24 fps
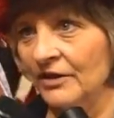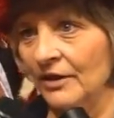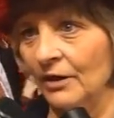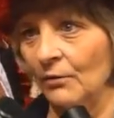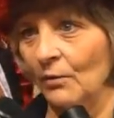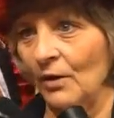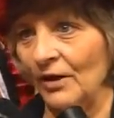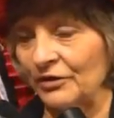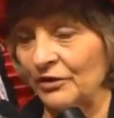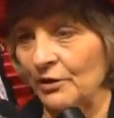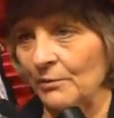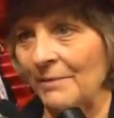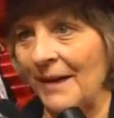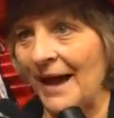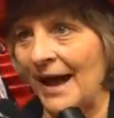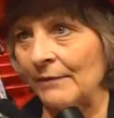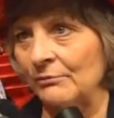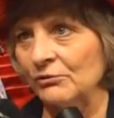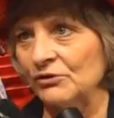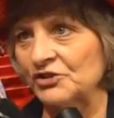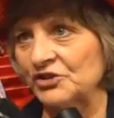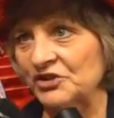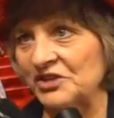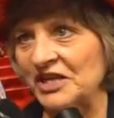what the
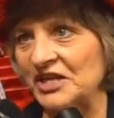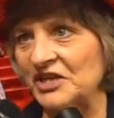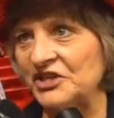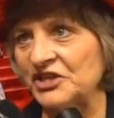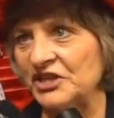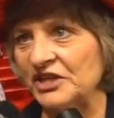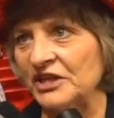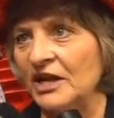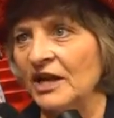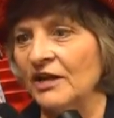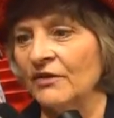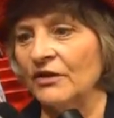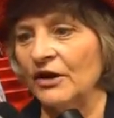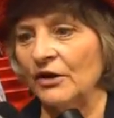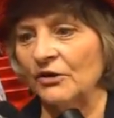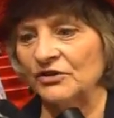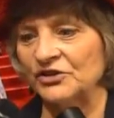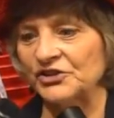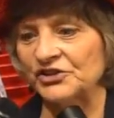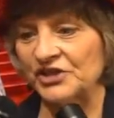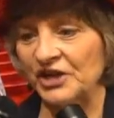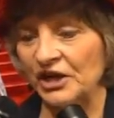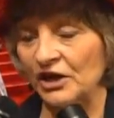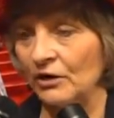Bible's teaching.
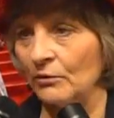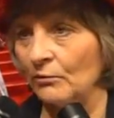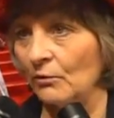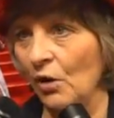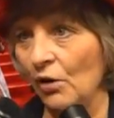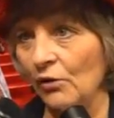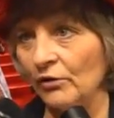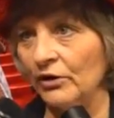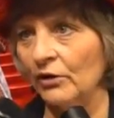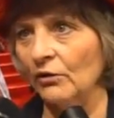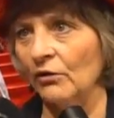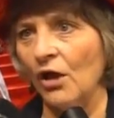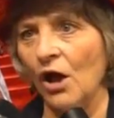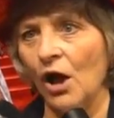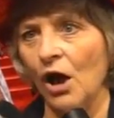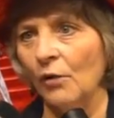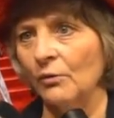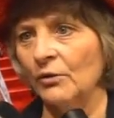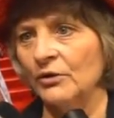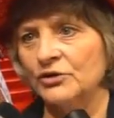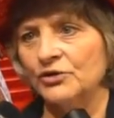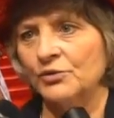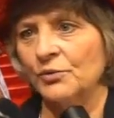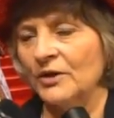There's ceremonial law,
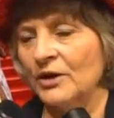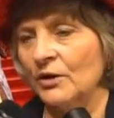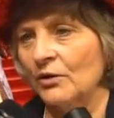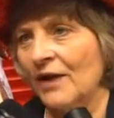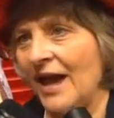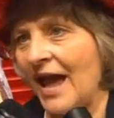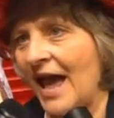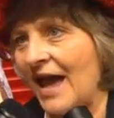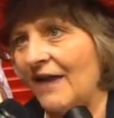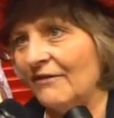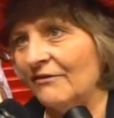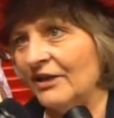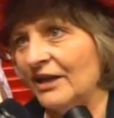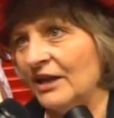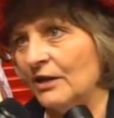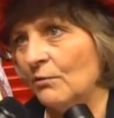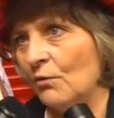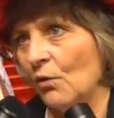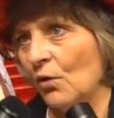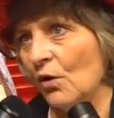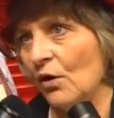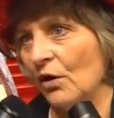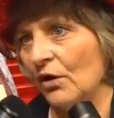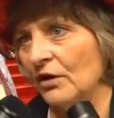which we don't have
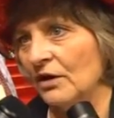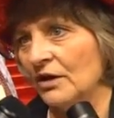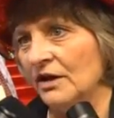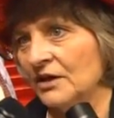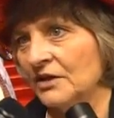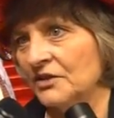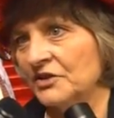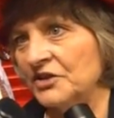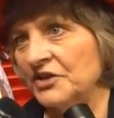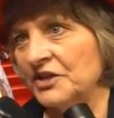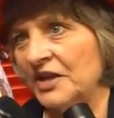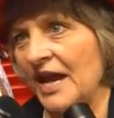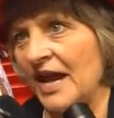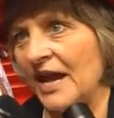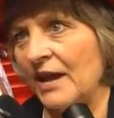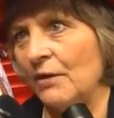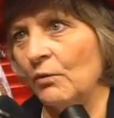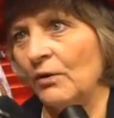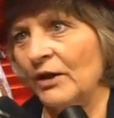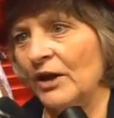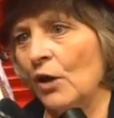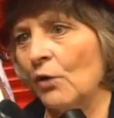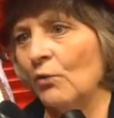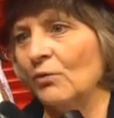anymore today.
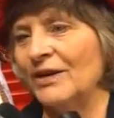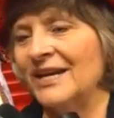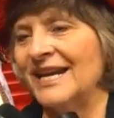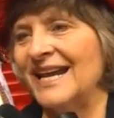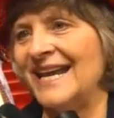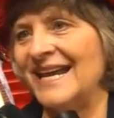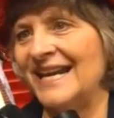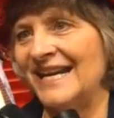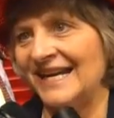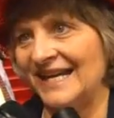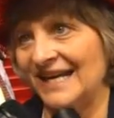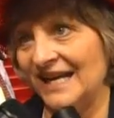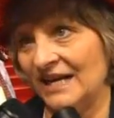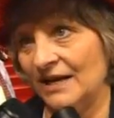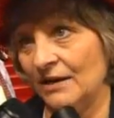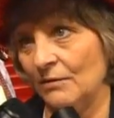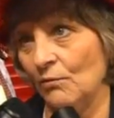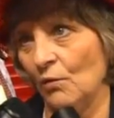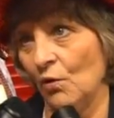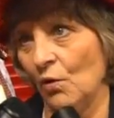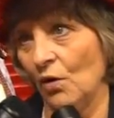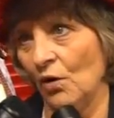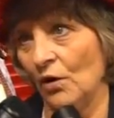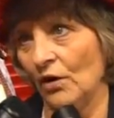We don't need it
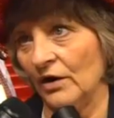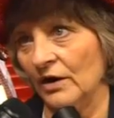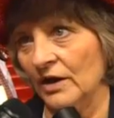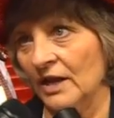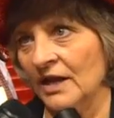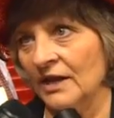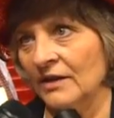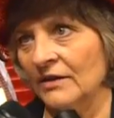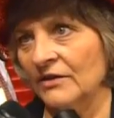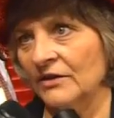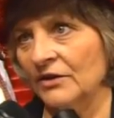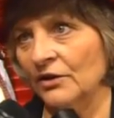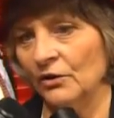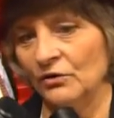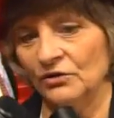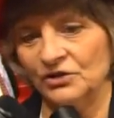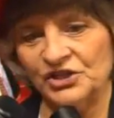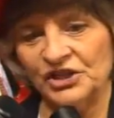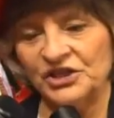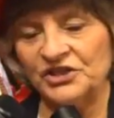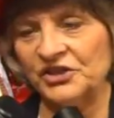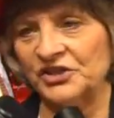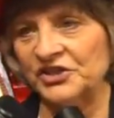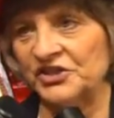anymore. You know,
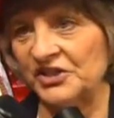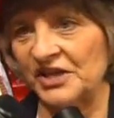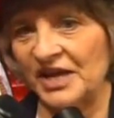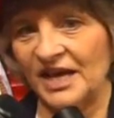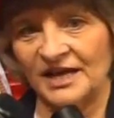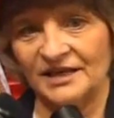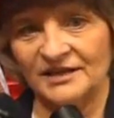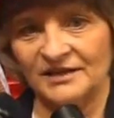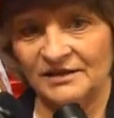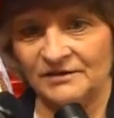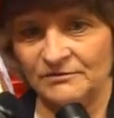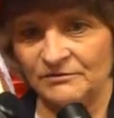Jesus said,